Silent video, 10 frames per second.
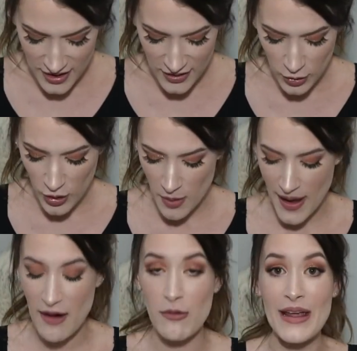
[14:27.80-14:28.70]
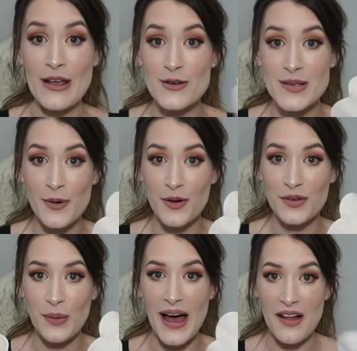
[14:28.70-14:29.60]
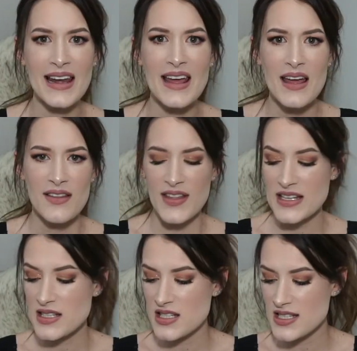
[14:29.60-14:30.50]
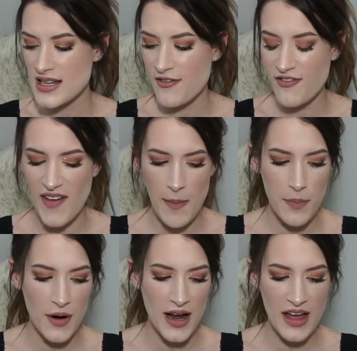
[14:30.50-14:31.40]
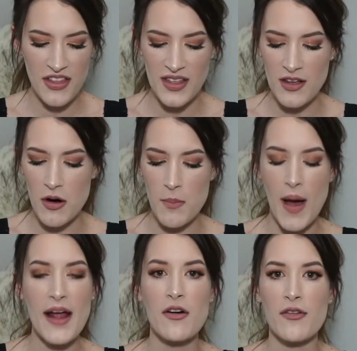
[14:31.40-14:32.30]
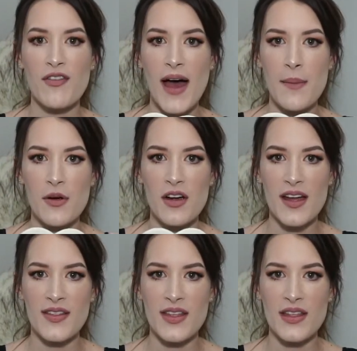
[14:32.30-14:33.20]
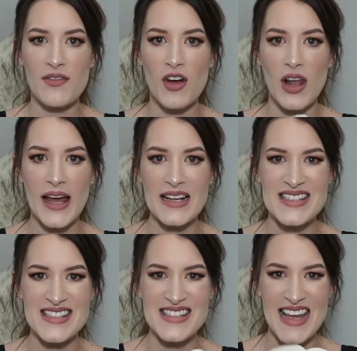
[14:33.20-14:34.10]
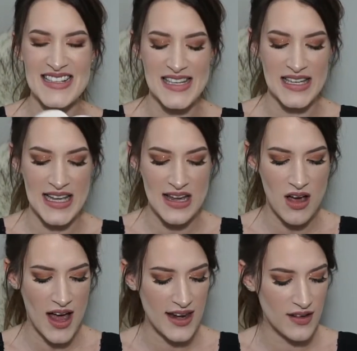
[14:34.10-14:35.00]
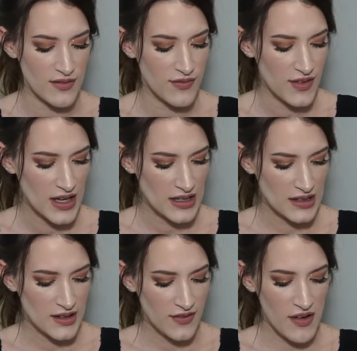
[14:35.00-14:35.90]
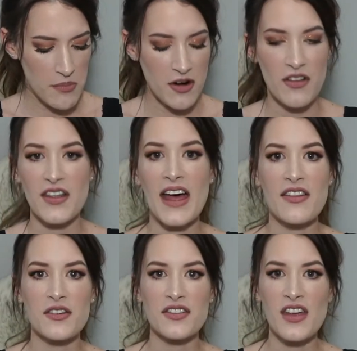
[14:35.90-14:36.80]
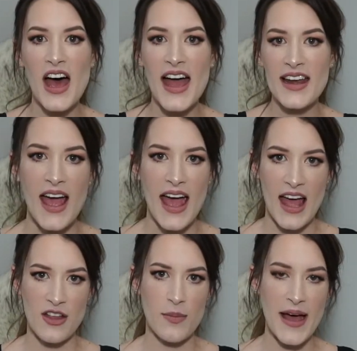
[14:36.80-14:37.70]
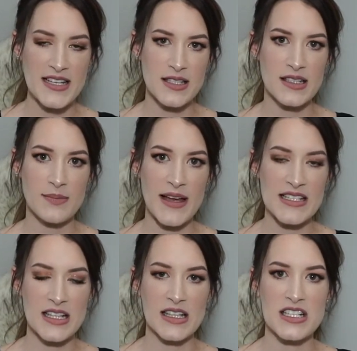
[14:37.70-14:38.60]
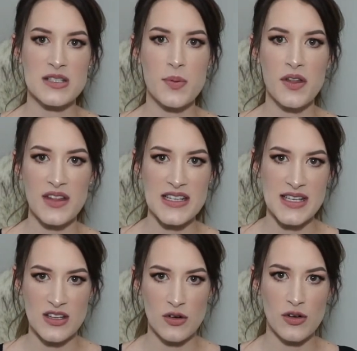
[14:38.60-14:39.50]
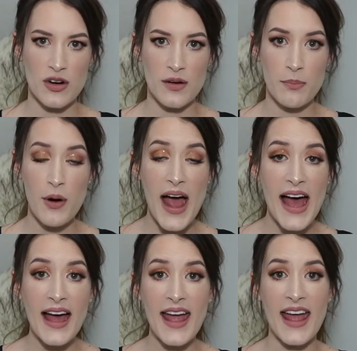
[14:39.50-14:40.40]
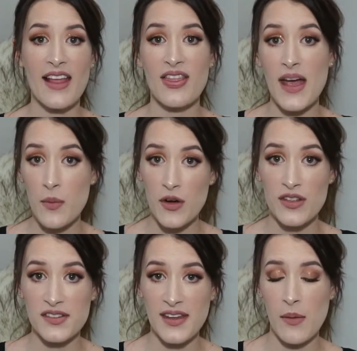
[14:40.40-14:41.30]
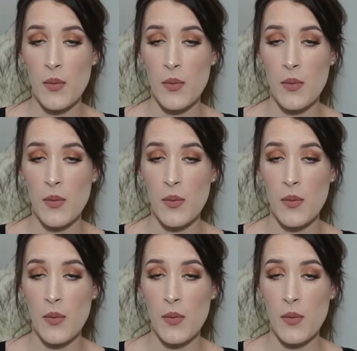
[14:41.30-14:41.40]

to talk about reusable as well. And these are just a fabric. I think they're a microfiber, and then they've got like a satiny kind of fabric on the other side, and you basically just put these in your bra and they work the same